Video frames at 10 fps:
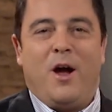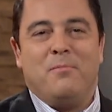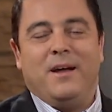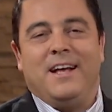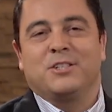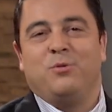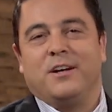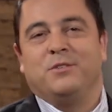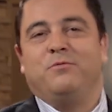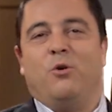right, my next
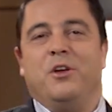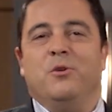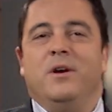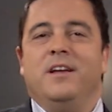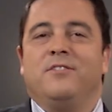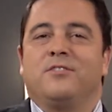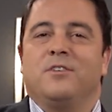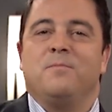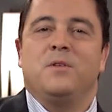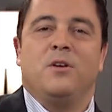question for you is,
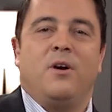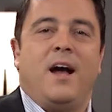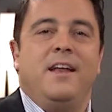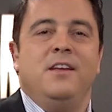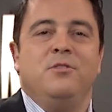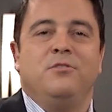how do you